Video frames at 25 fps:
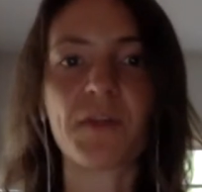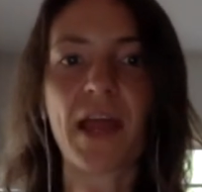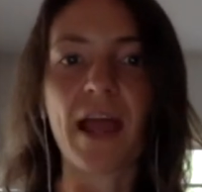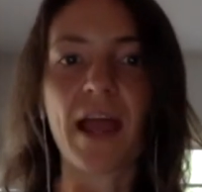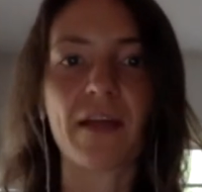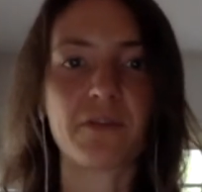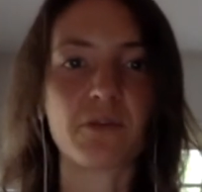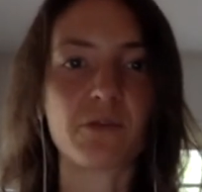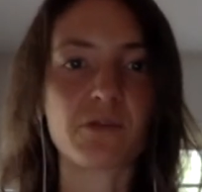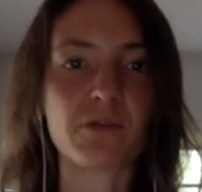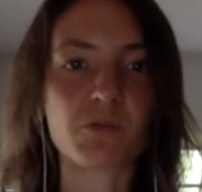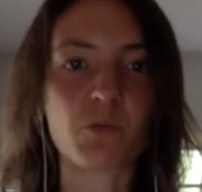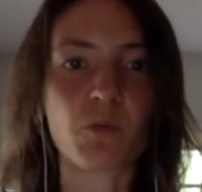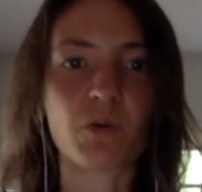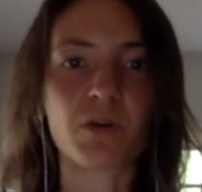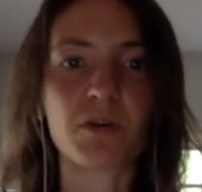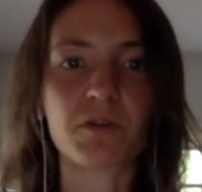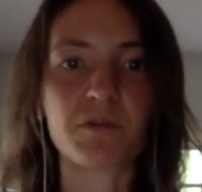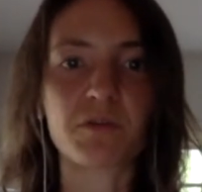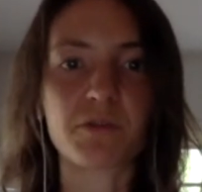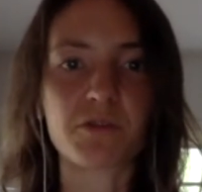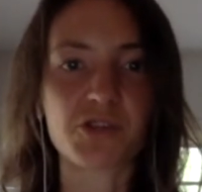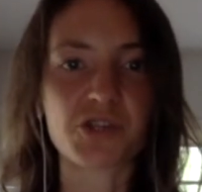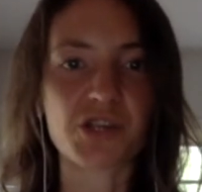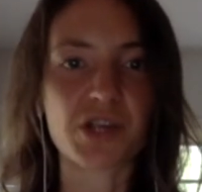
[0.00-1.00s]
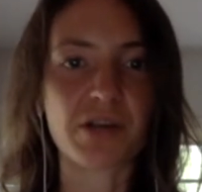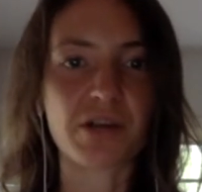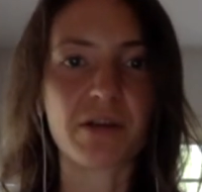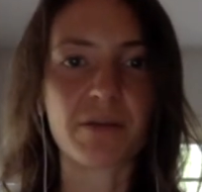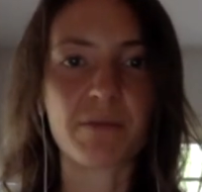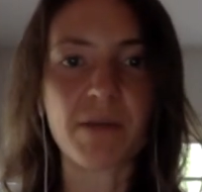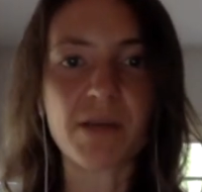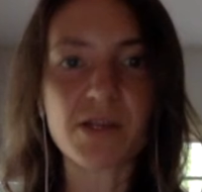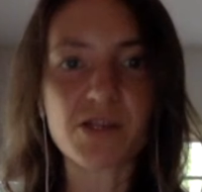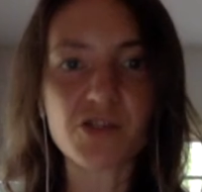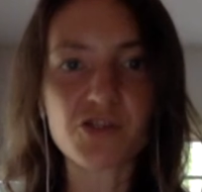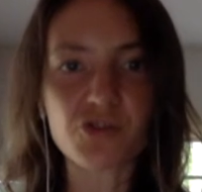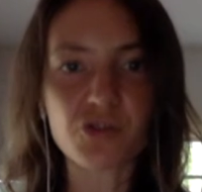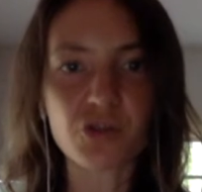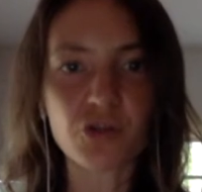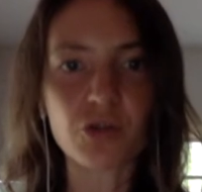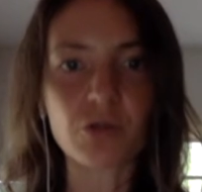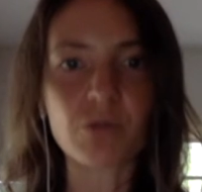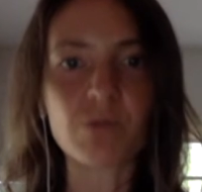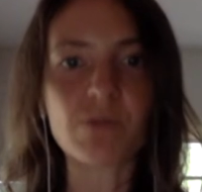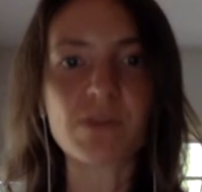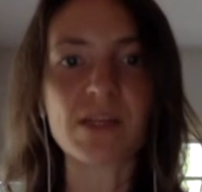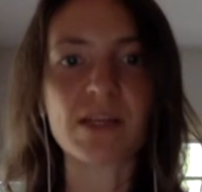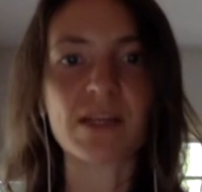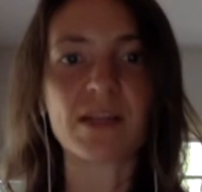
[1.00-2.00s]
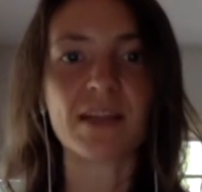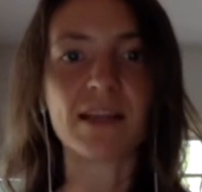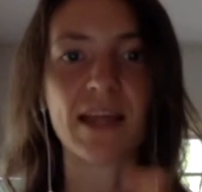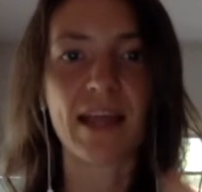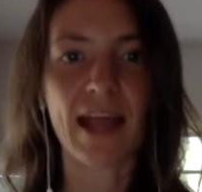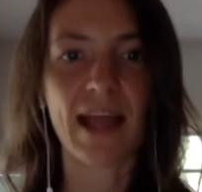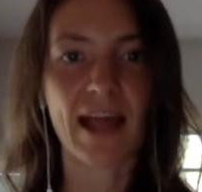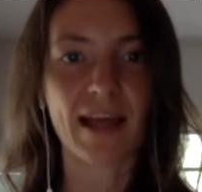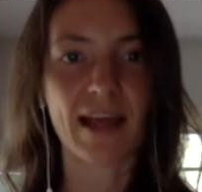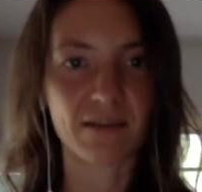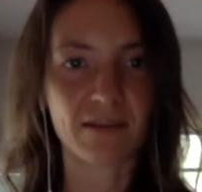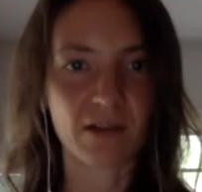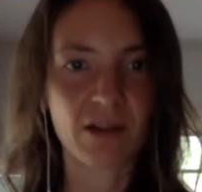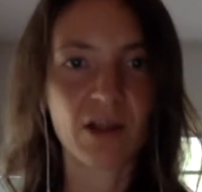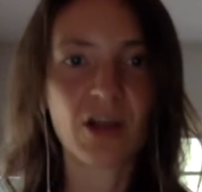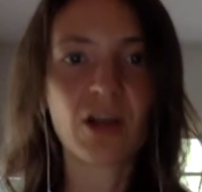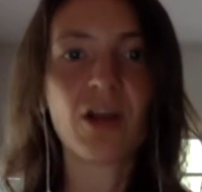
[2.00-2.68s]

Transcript: They had those wonderful sherry mushrooms, and they had,